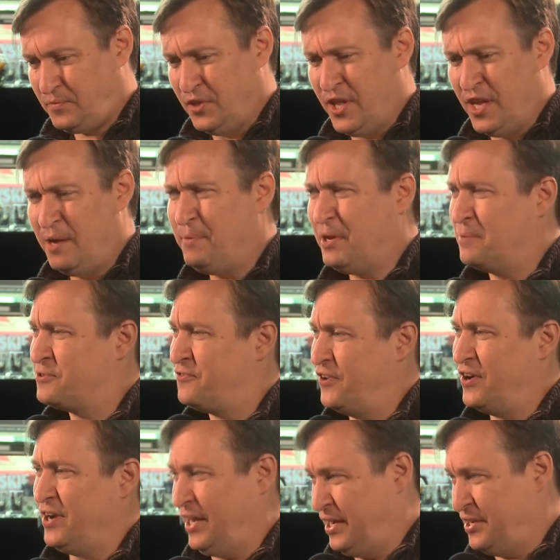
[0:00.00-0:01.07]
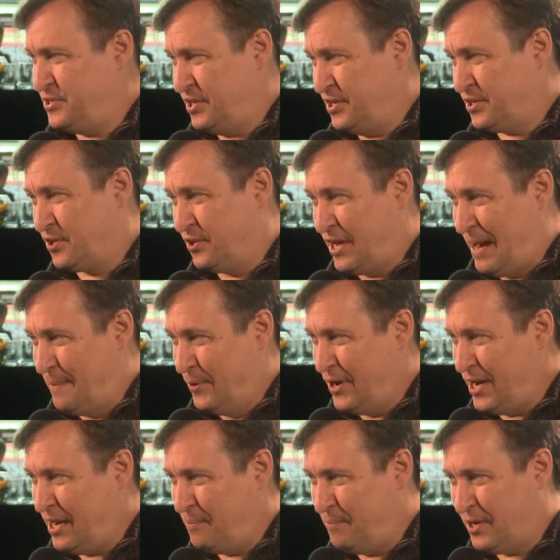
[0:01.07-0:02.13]
then it becomes very easy to
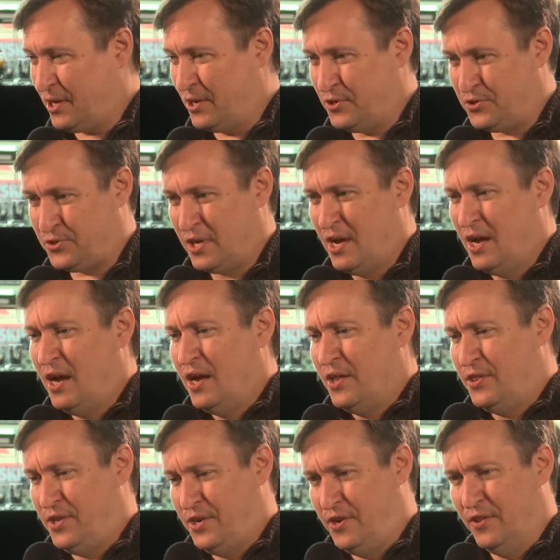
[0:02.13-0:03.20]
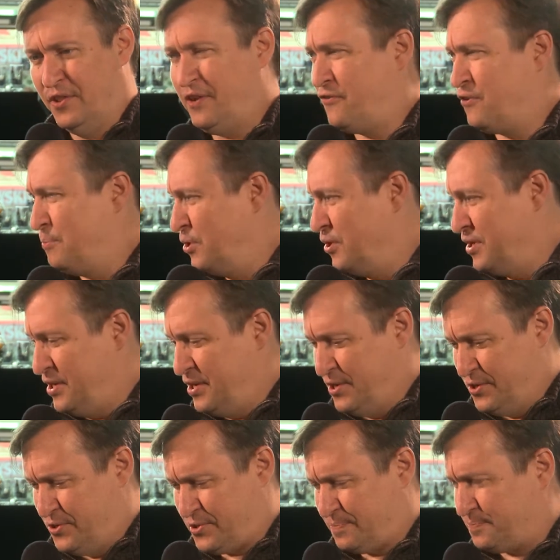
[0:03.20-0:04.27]
collaborate, because the deliverable
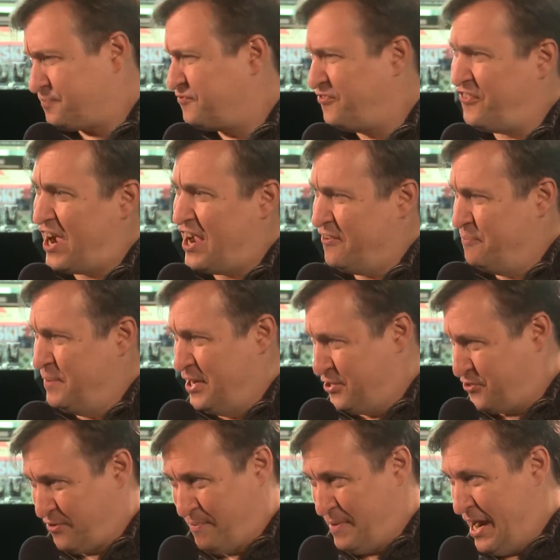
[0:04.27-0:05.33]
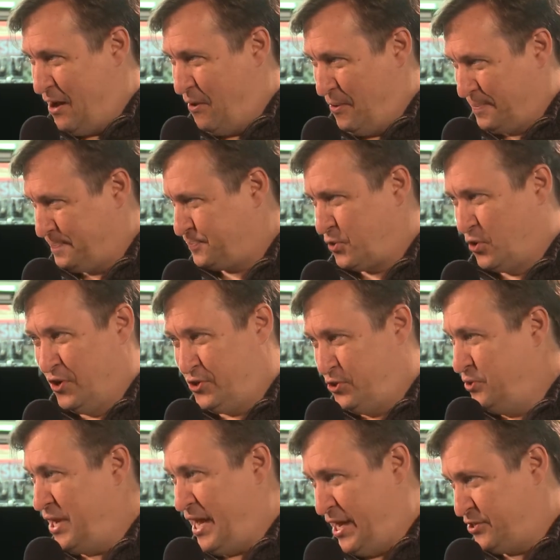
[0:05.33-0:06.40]
is 5 minutes from now or
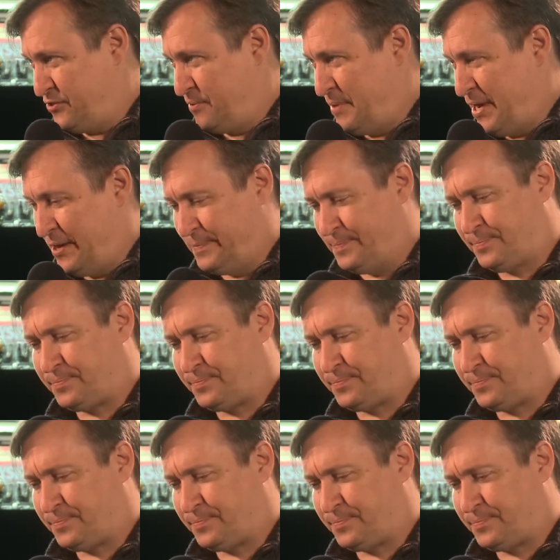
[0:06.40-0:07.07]
2 days from now,